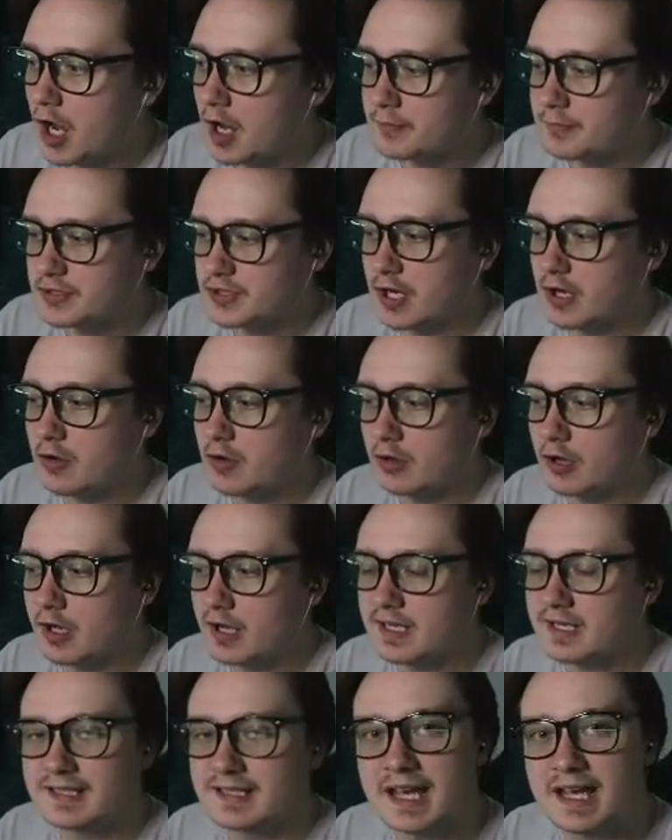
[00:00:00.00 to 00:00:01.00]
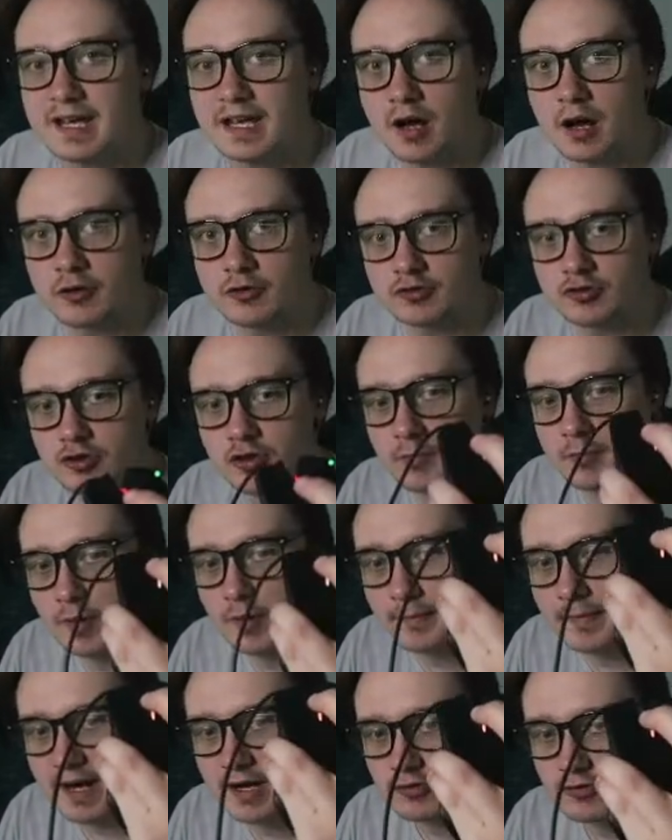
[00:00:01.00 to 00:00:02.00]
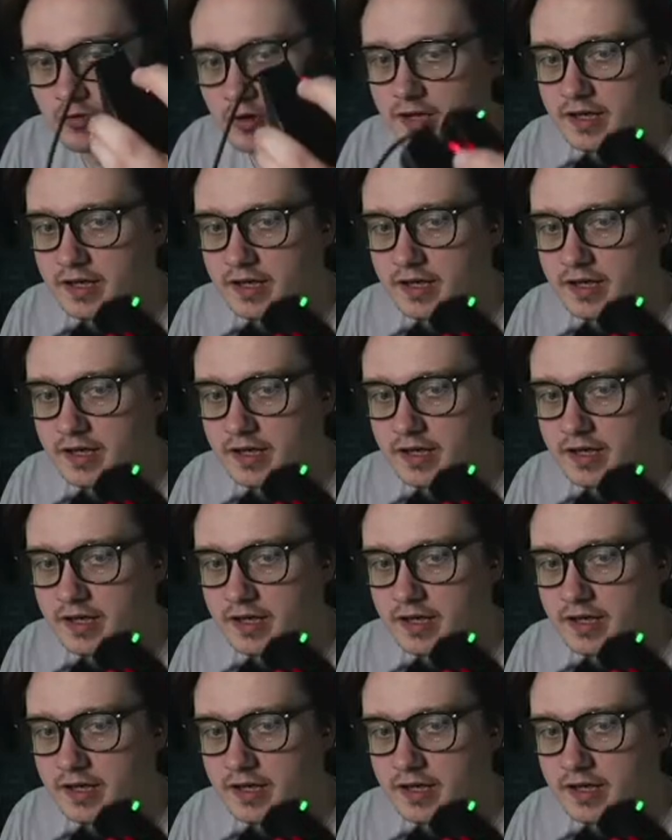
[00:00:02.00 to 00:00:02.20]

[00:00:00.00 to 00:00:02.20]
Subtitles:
So like I say, I'll just got my mouse right